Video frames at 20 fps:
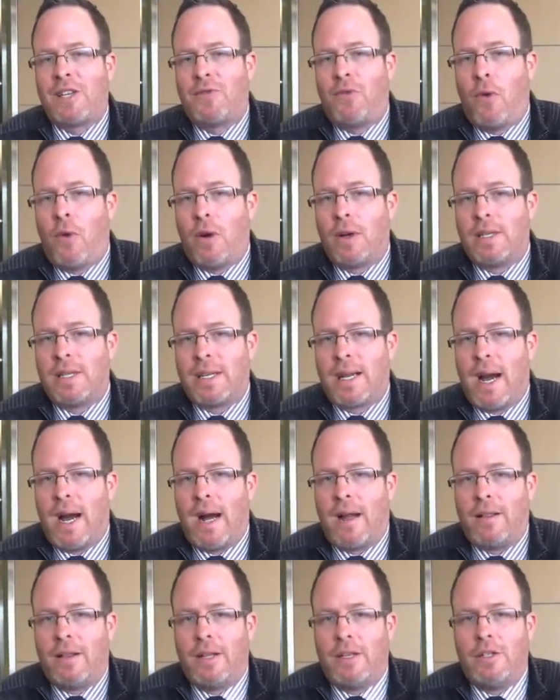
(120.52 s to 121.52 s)
fast forward to
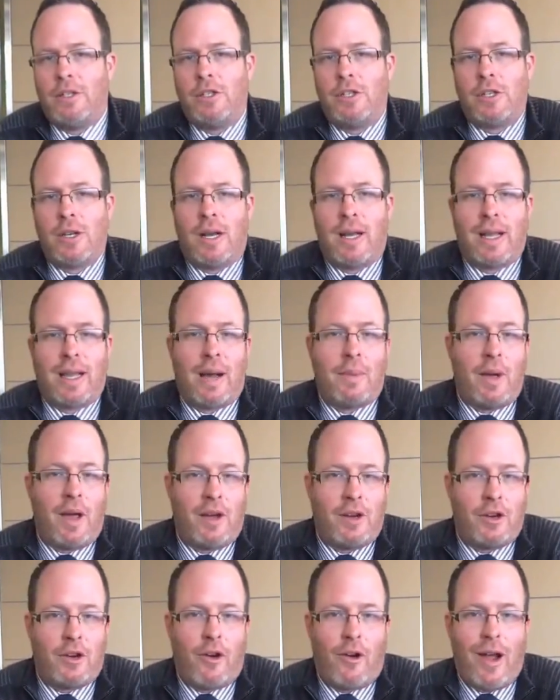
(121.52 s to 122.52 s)
college i got my
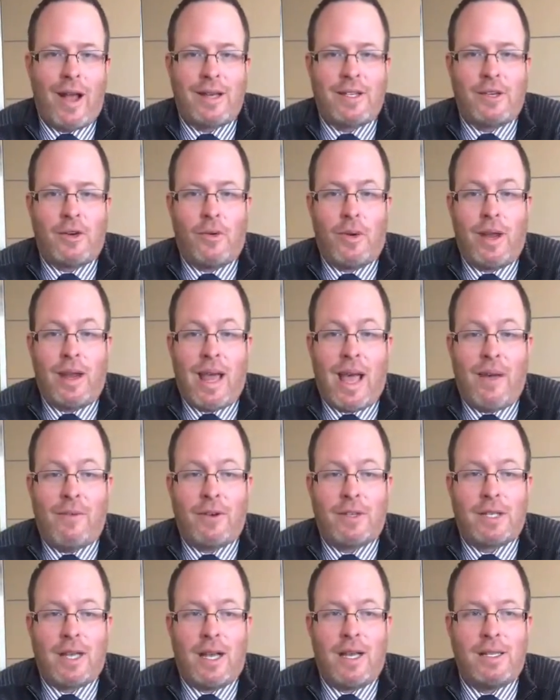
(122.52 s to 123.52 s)
undergrad degree in
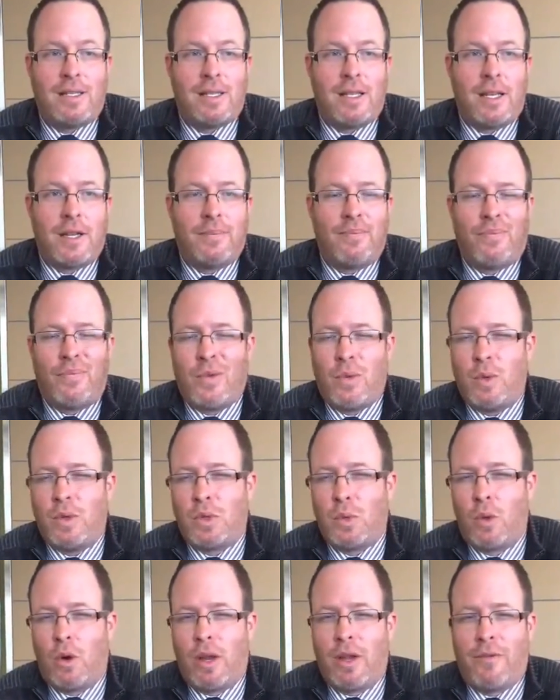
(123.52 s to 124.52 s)
advertising
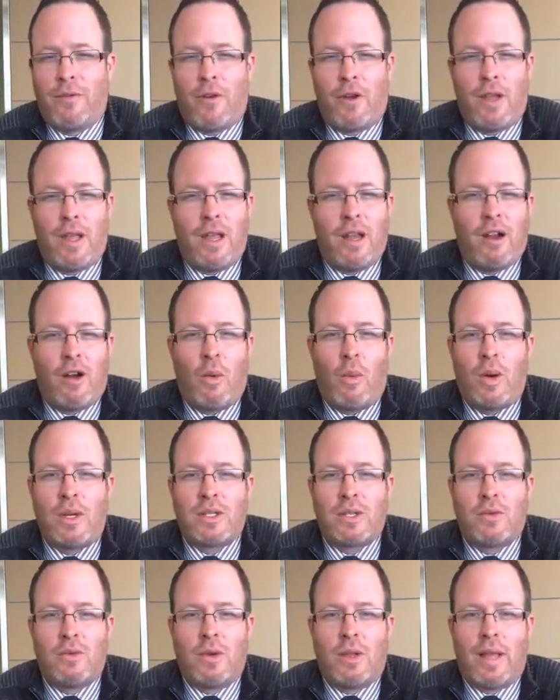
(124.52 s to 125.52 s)
was working for a year
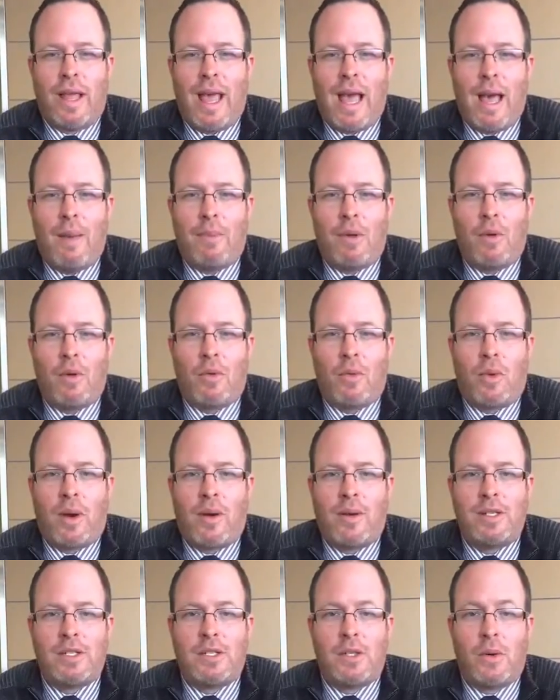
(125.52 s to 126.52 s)
wasn't really happy with what
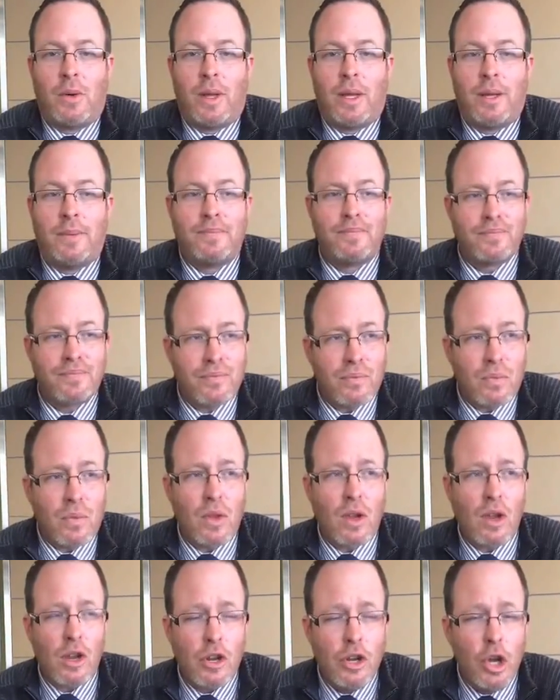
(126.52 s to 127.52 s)
i was doing and
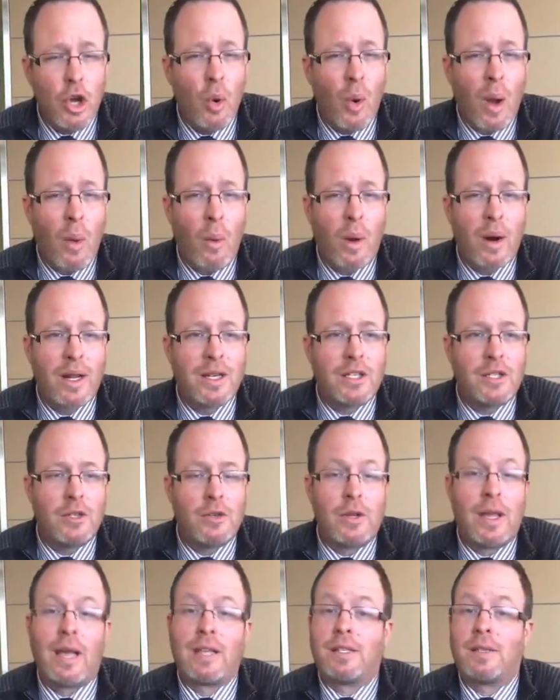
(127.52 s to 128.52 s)
knew I wanted
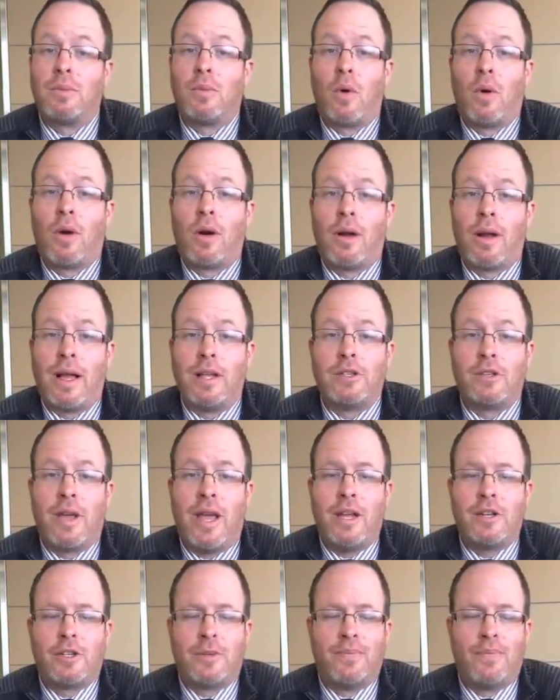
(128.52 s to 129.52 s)
to get some more
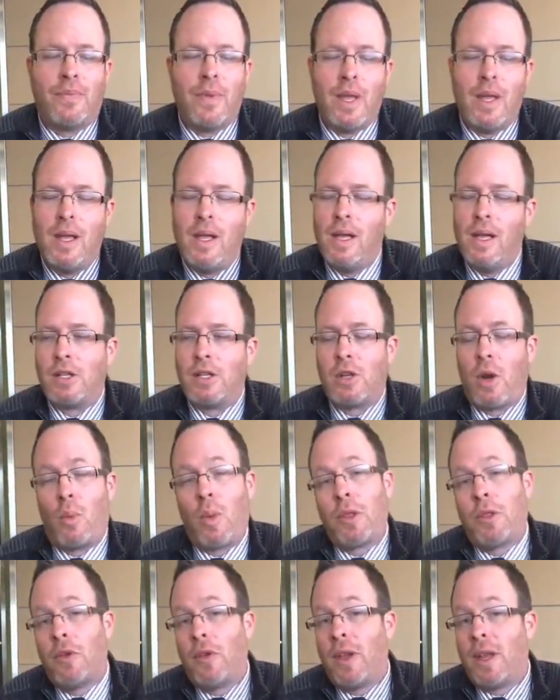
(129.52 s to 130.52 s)
education. So I
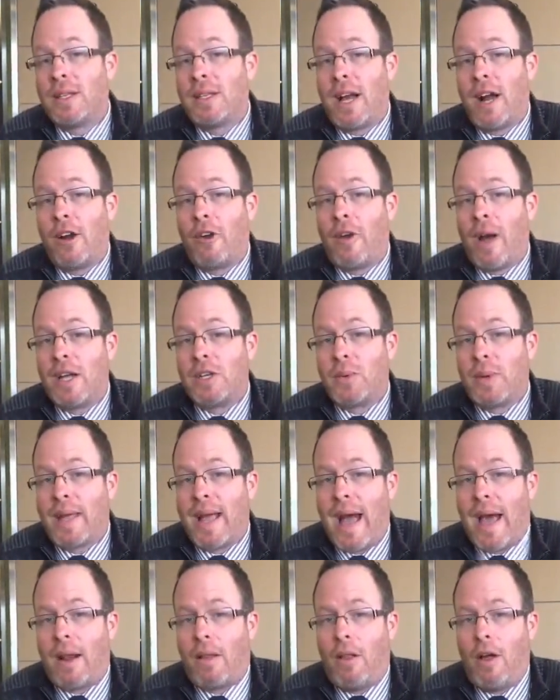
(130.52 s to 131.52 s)
went through the entire graduate
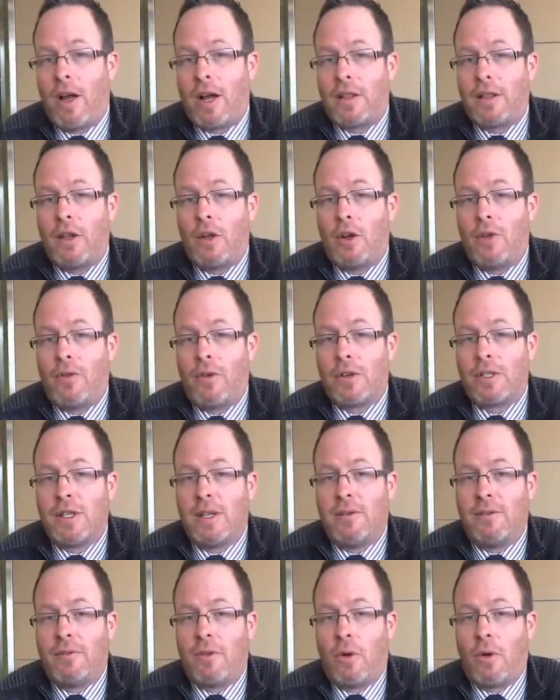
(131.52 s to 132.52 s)
catalog at the
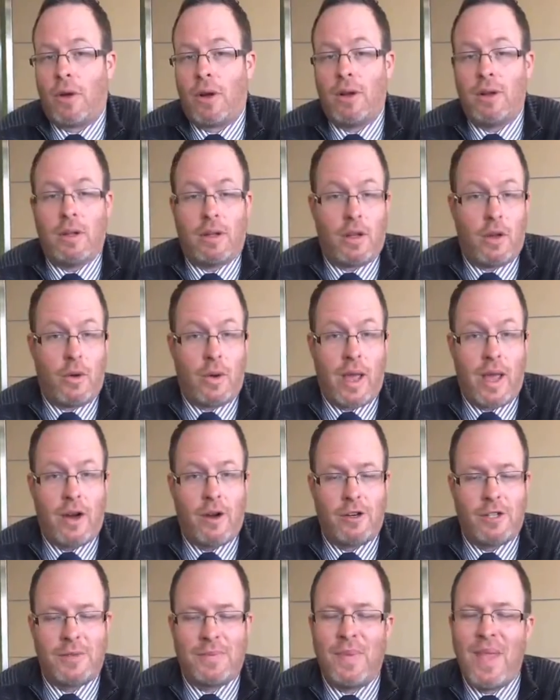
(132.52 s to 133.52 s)
University of Florida, go
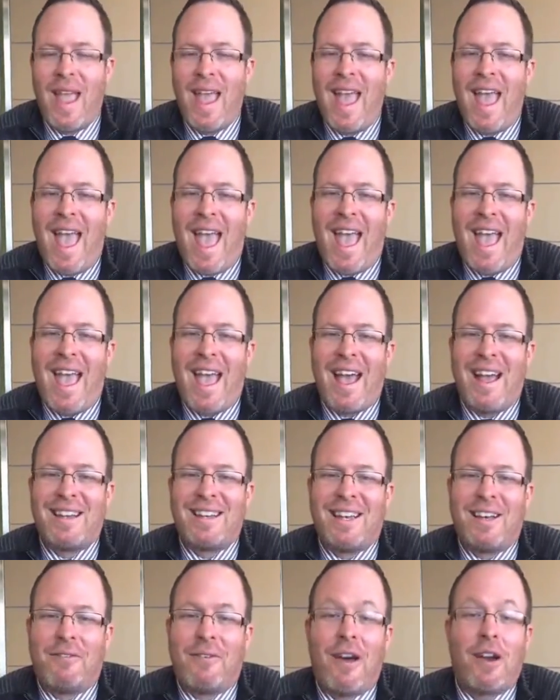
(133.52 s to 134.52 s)
Gators, mm-hmm.
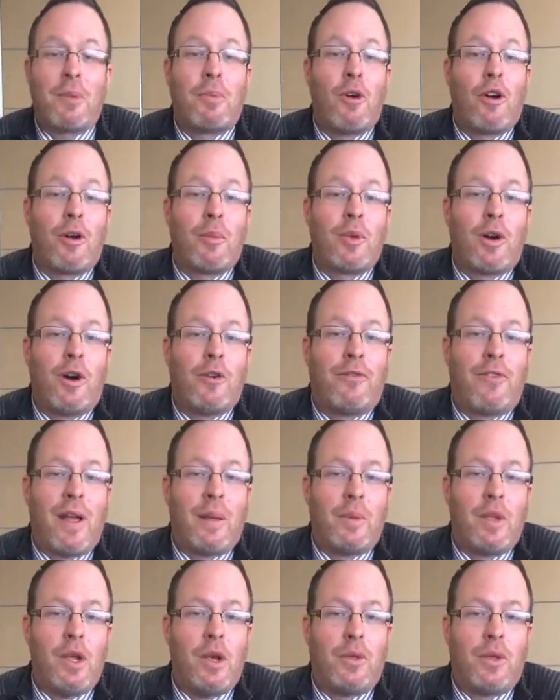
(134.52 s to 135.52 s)
and uh, found a program called
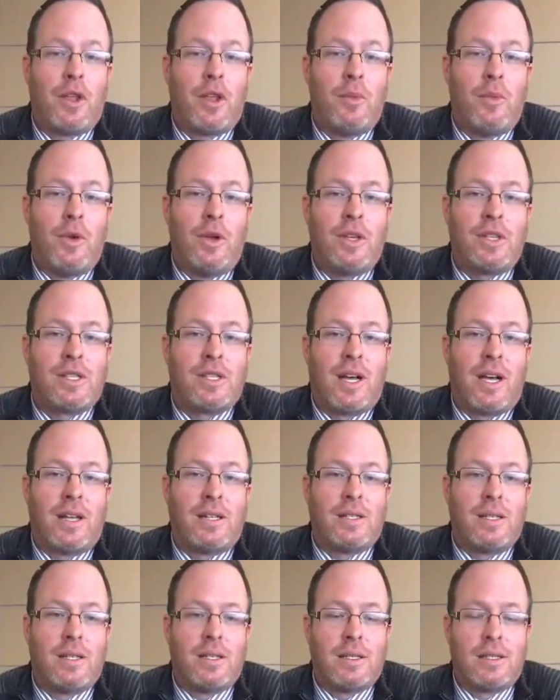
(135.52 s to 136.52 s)
Family, Youth, and Community
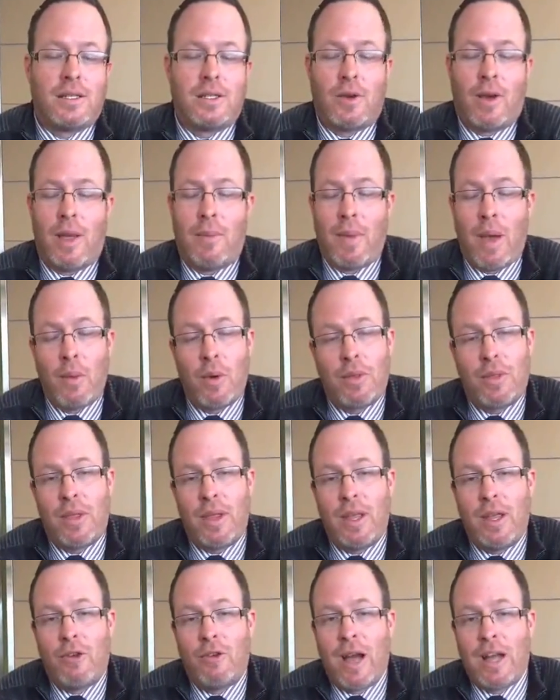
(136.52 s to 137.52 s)
Sciences. So I met with
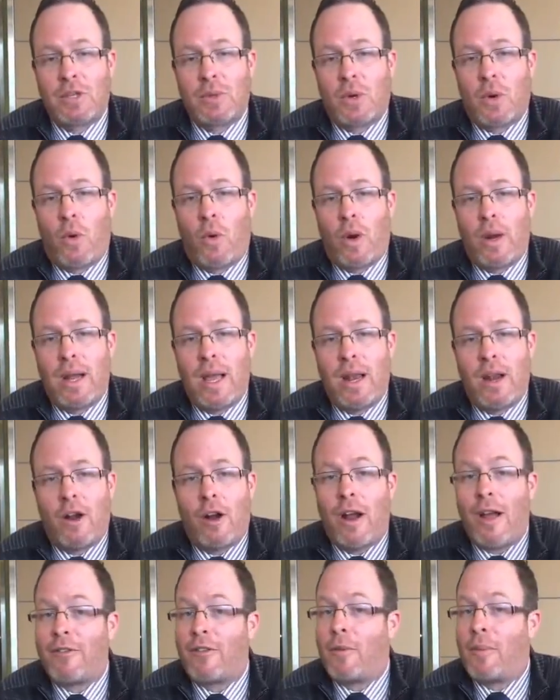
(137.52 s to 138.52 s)
the graduate
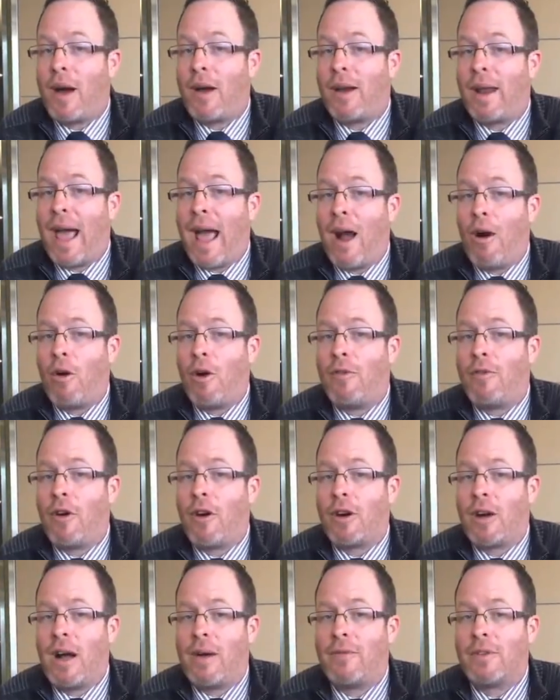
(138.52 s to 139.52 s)
coordinator after about an hour of
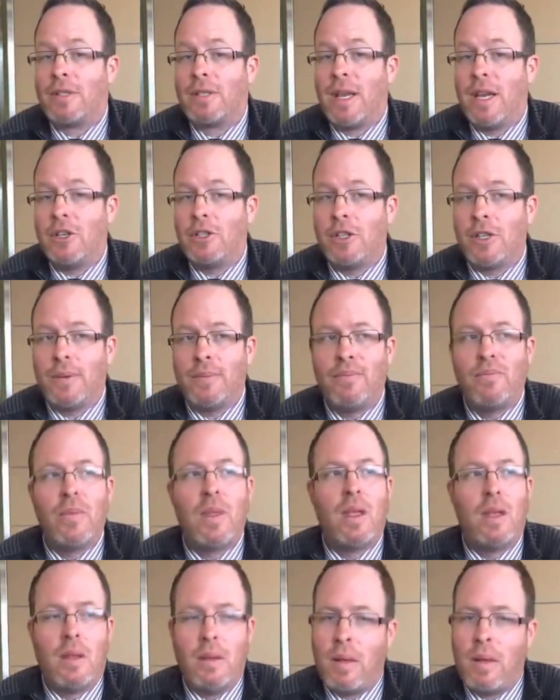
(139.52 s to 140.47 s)
our conversation.